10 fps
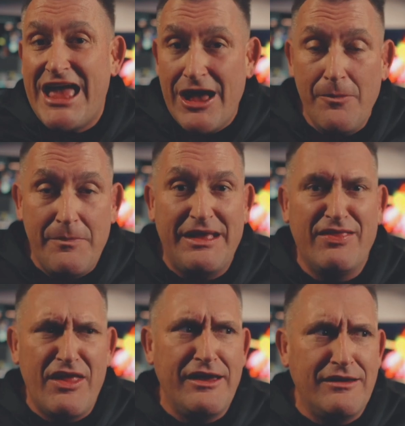just helped
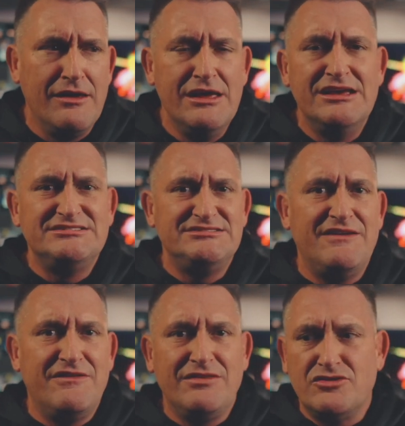me, like
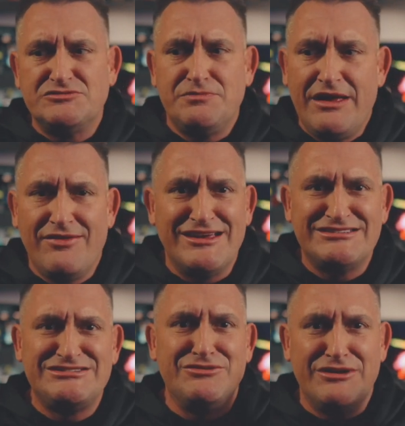saving those
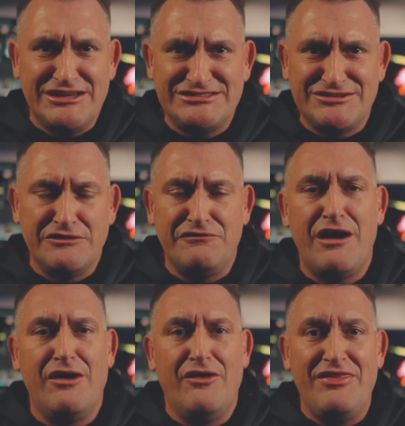playlists to a history
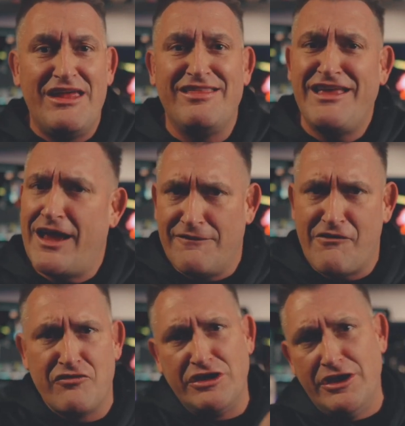file, and then at the end
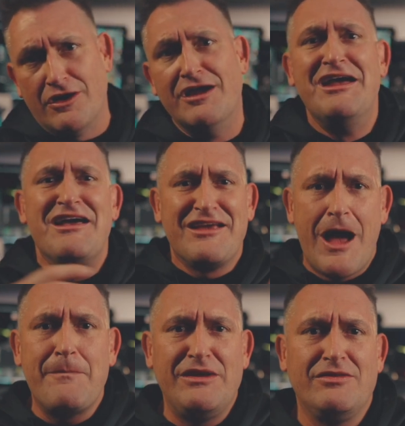of every year,
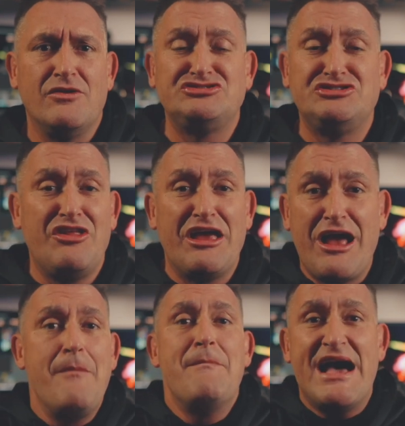copying those to
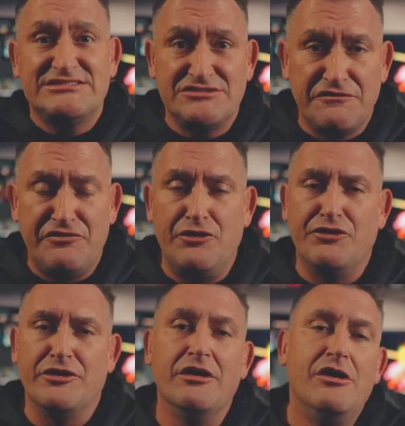like a master
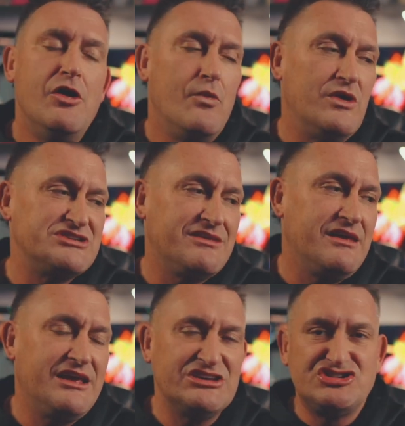folder, which I
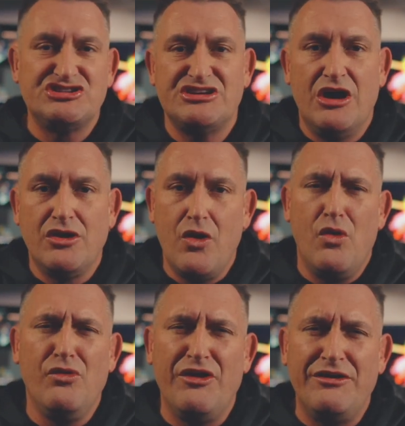think is just a
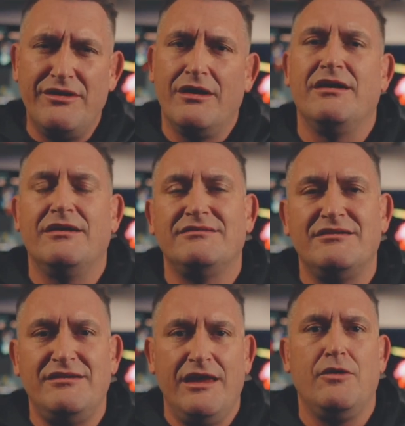gold nugget
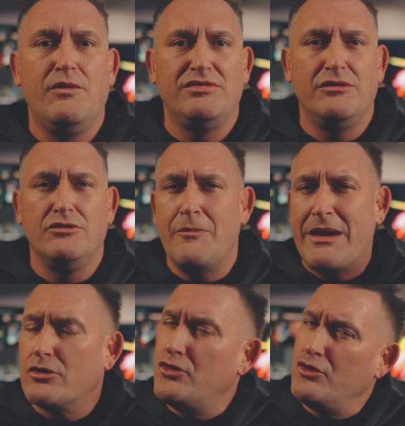to take with you, no
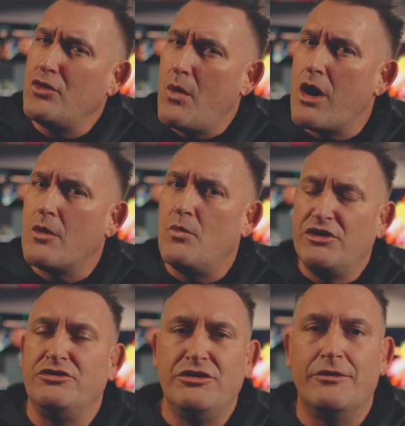matter who you are and
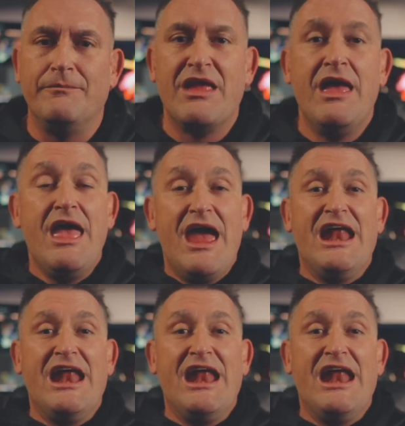what you do.